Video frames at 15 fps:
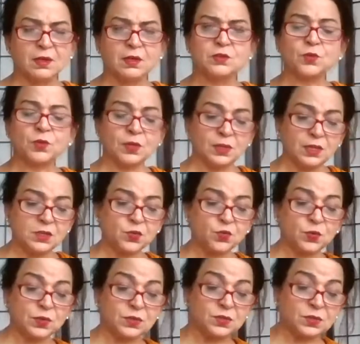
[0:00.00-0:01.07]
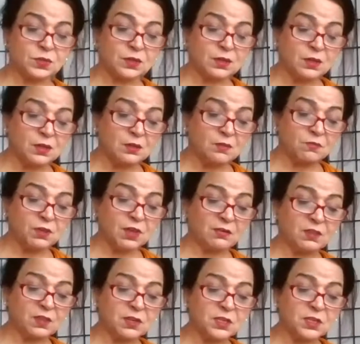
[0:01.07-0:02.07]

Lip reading: So in this verse, we have the